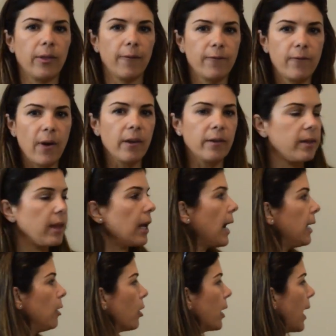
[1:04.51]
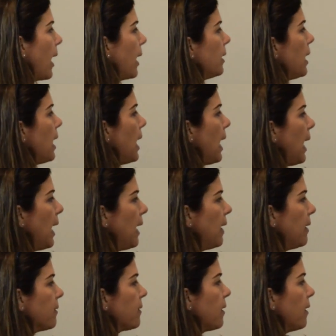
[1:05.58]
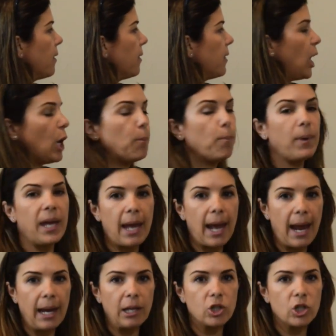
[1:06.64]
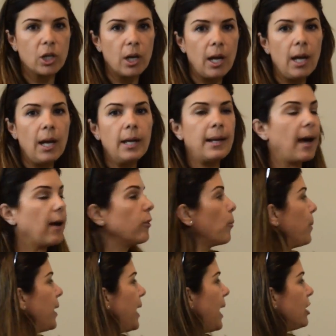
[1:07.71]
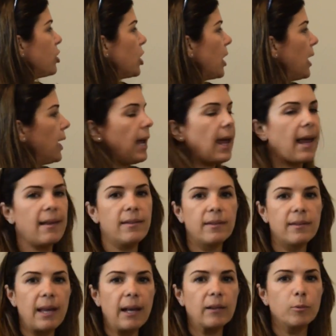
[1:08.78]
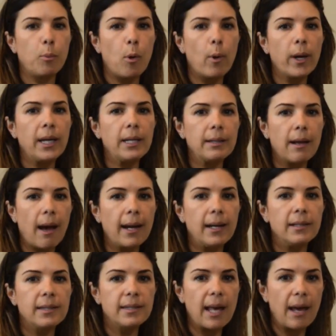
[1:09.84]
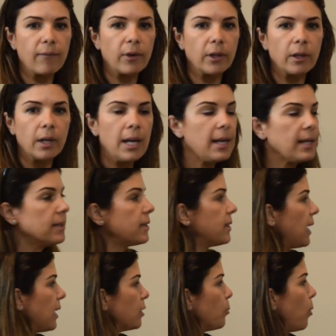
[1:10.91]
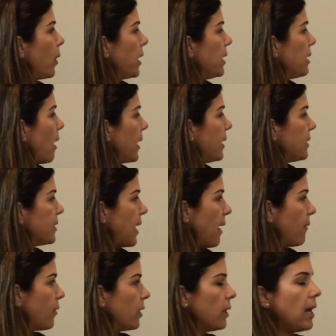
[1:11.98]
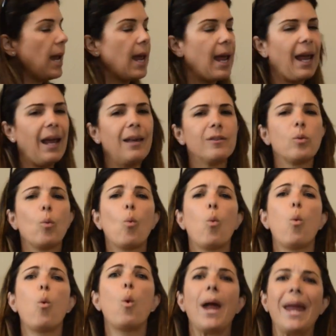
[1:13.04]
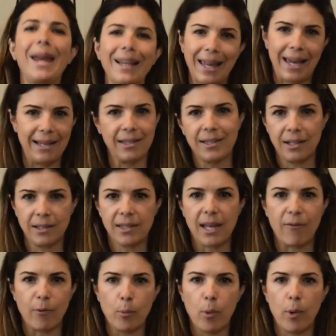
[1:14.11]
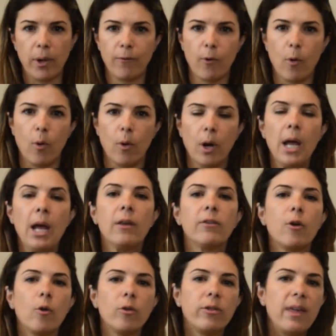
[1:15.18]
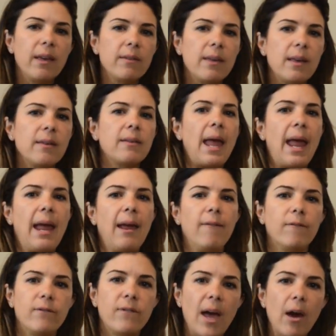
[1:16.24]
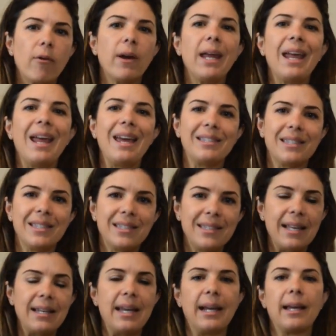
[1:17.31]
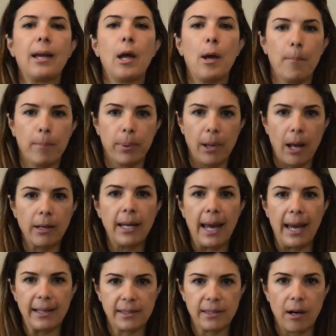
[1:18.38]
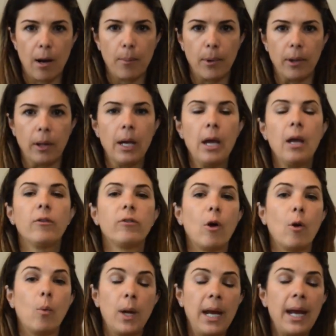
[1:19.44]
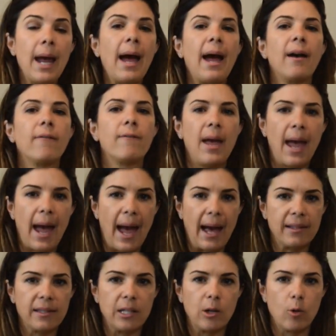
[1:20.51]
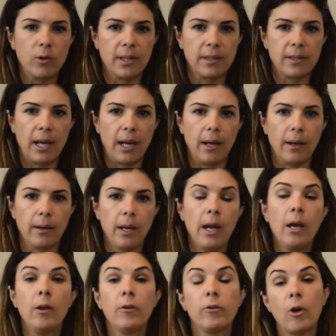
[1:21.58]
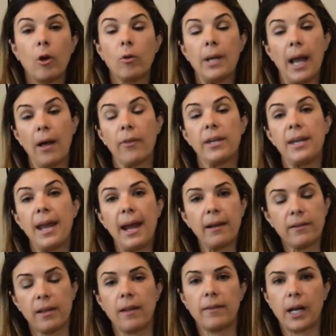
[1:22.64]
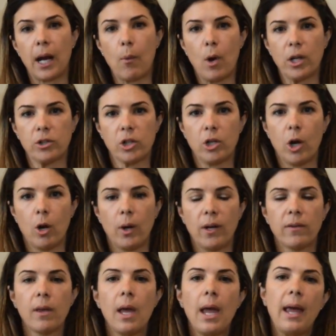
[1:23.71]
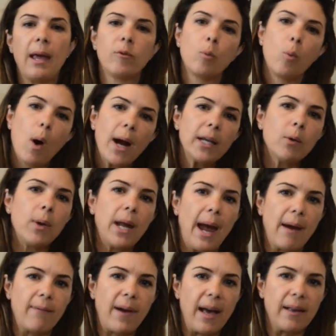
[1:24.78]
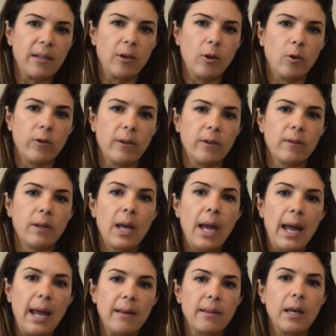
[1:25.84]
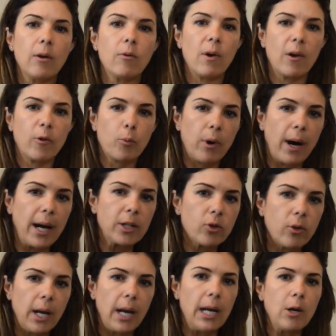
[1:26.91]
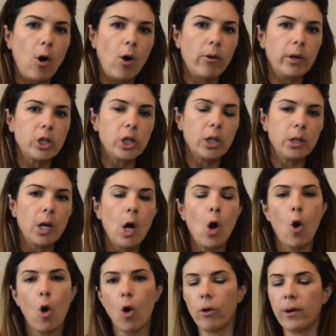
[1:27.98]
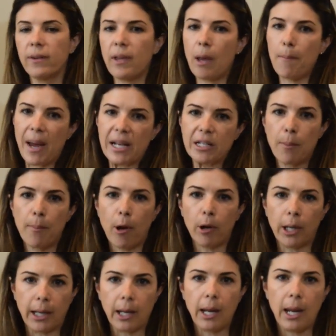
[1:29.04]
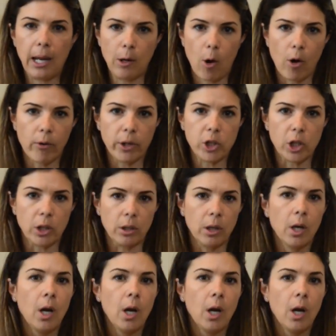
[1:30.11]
The first thing I look at is the pH. Now the pH here is 6.97. 6.97 is way less than 7.4. So this is a very acidic blood gas sample. So we have acidosis here. So now the next thing that I want to know is, is why do we have acidosis? Is it respiratory in origin or is it metabolic in origin?